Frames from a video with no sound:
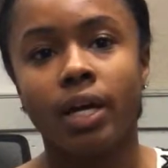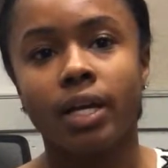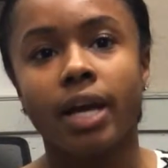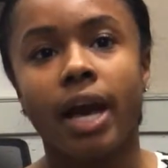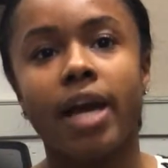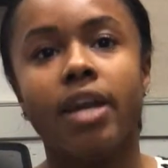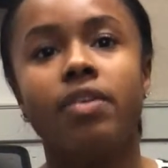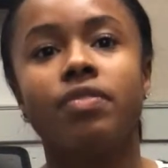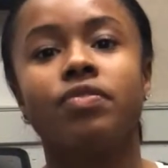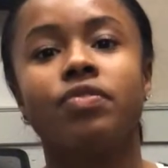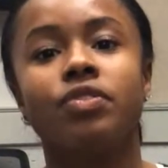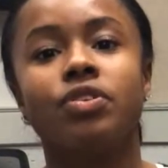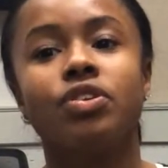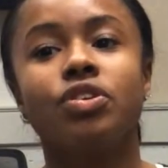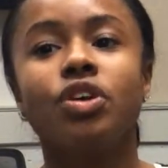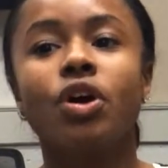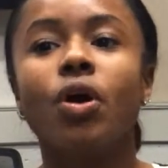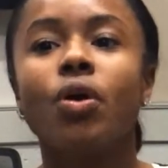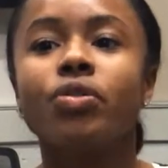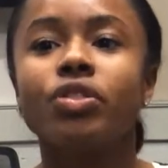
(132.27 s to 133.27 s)
kind of
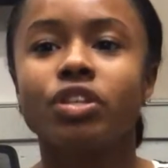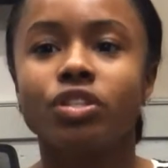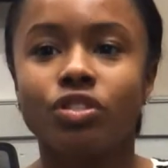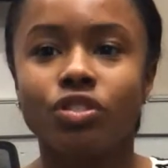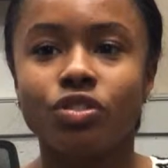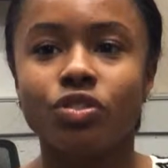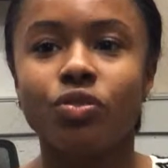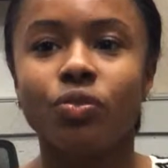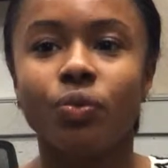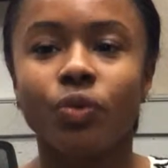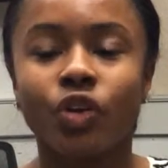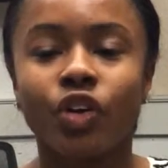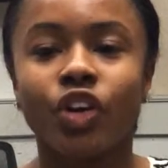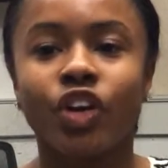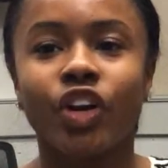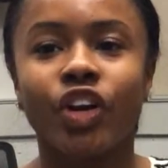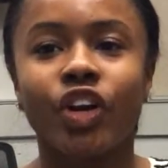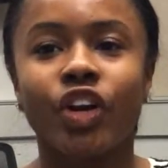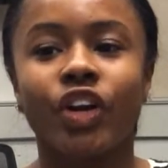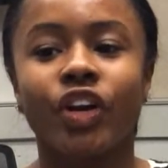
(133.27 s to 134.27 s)
know that you
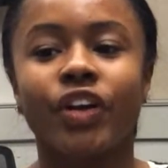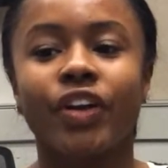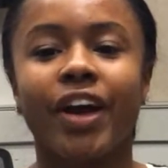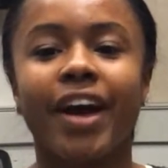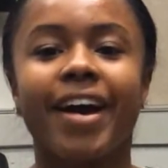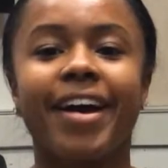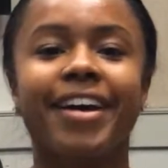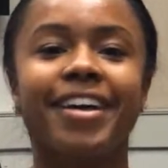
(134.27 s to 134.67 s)
were